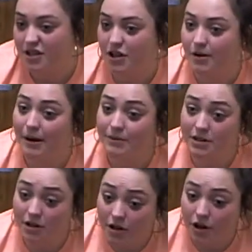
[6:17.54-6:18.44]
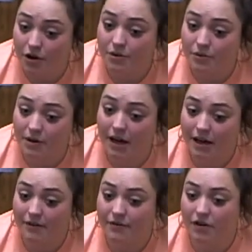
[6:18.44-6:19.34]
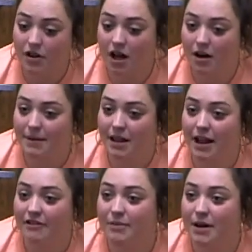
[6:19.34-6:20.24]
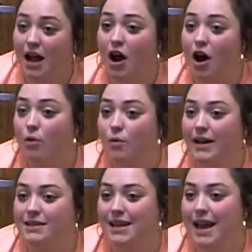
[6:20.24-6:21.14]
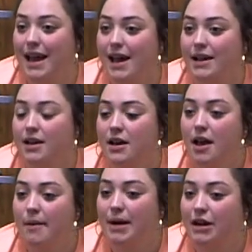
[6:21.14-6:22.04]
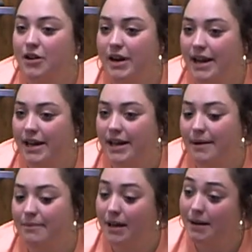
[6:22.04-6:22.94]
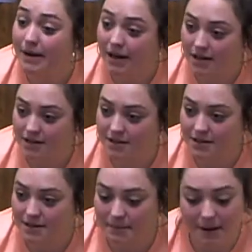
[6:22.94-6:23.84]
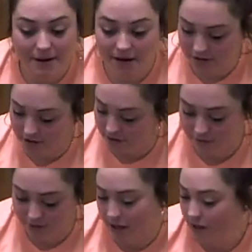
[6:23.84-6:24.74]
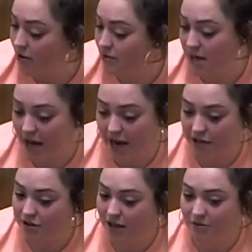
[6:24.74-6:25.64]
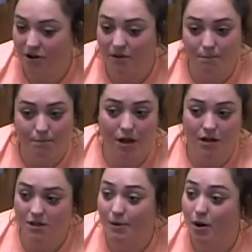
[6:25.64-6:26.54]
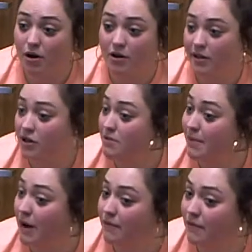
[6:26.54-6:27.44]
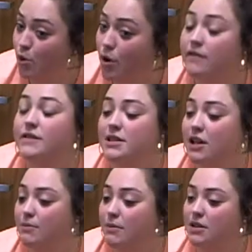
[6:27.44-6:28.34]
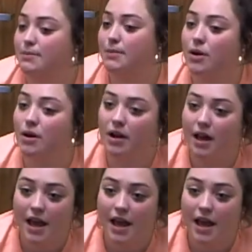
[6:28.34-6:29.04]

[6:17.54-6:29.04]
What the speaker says: So I was alone, like, for a lot of my life, but I always had. My granny kept me and my cousins, and me and my cousins are really close in age. Like, we're months apart, and there's about 4 of us that are months apart.